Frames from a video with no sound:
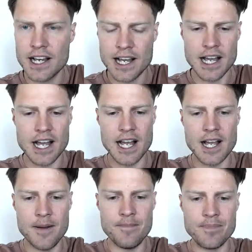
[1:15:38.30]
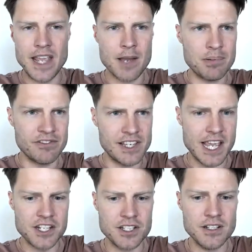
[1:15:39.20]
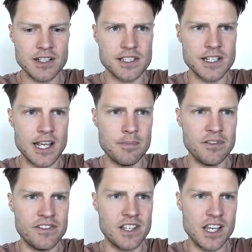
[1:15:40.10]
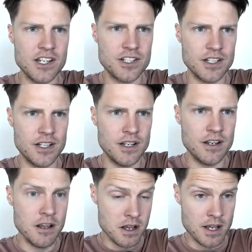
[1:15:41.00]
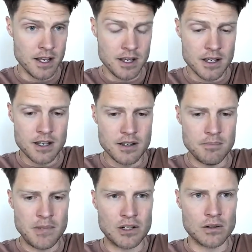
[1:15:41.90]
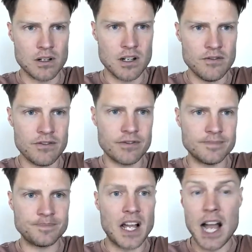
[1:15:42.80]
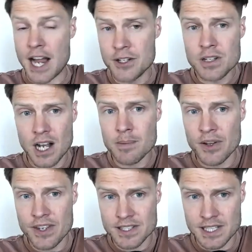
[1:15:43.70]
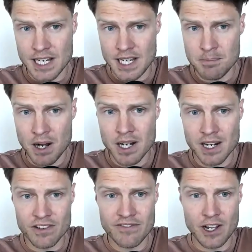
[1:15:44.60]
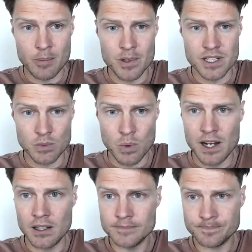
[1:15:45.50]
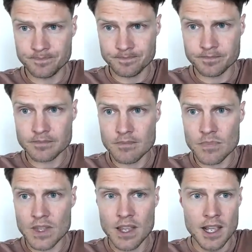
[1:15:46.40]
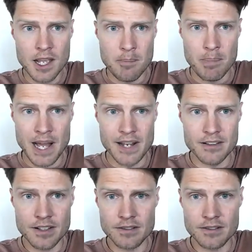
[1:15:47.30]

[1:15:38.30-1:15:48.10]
Amplification. Let's see, Amplification, MicroConf. I do talk about this in Marketing for Developers as well, but